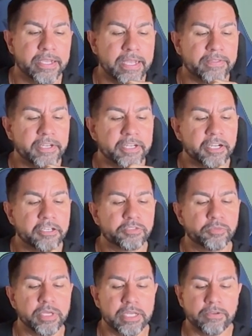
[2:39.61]
And then it comes
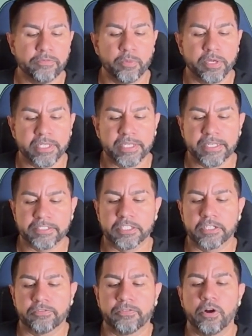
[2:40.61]
with what connects
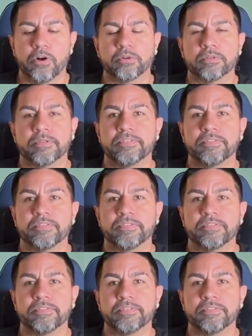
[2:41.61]
to your phone.